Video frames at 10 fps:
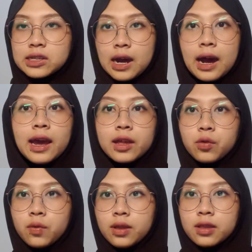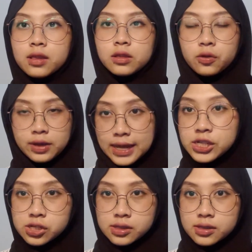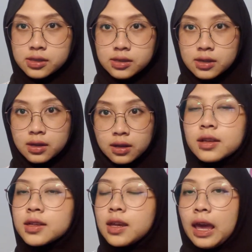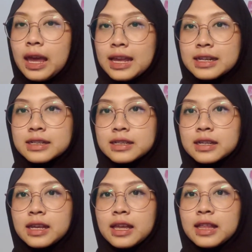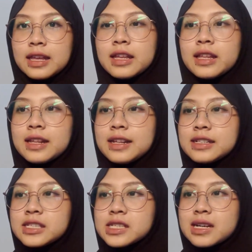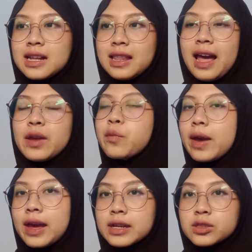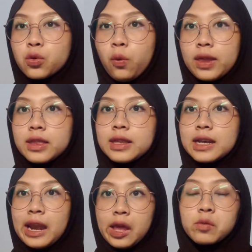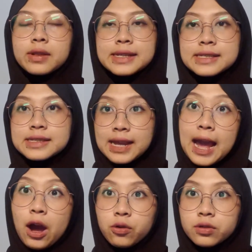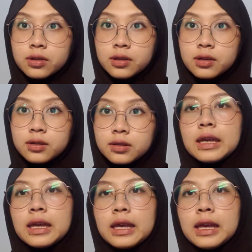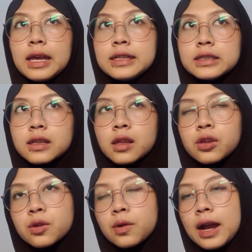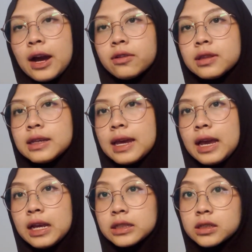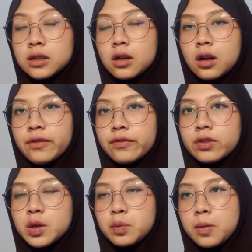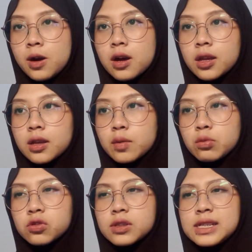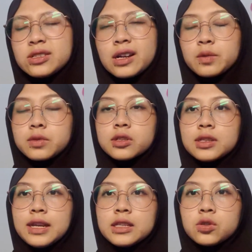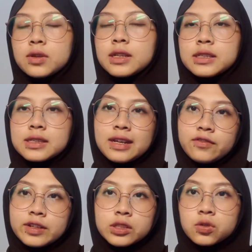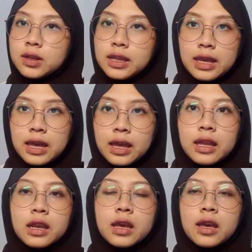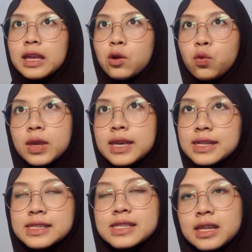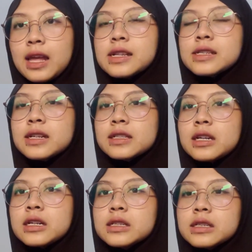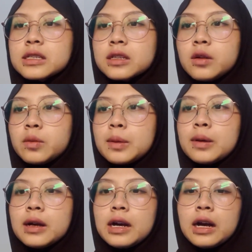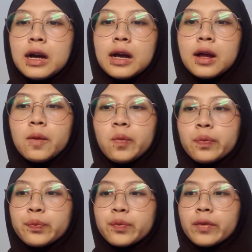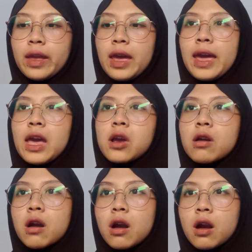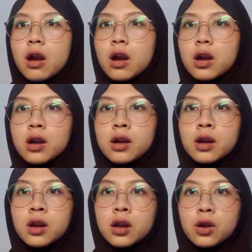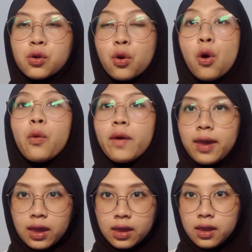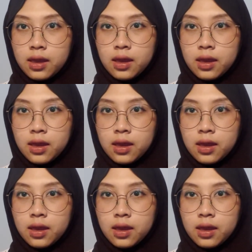tied with locations, and it hit its climax with the nameless town. And throughout the end of the book, mostly chapters like 27, 28, we can sense that there is some anger growing.